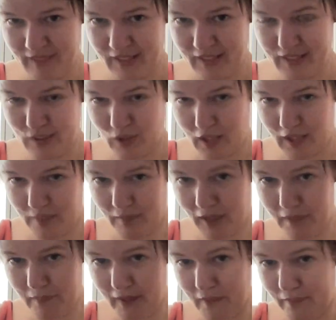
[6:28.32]
So I
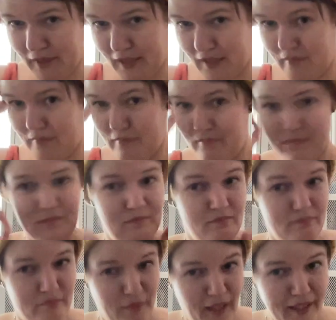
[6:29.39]
might
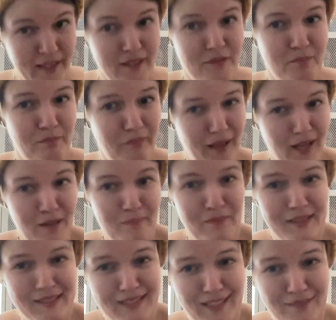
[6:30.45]
make
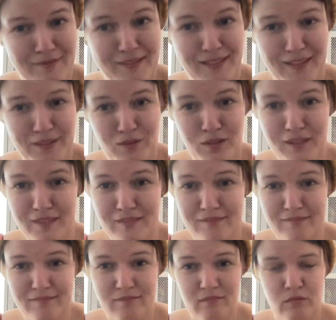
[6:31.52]
myself another one.
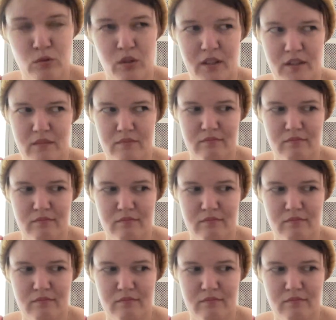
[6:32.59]
What?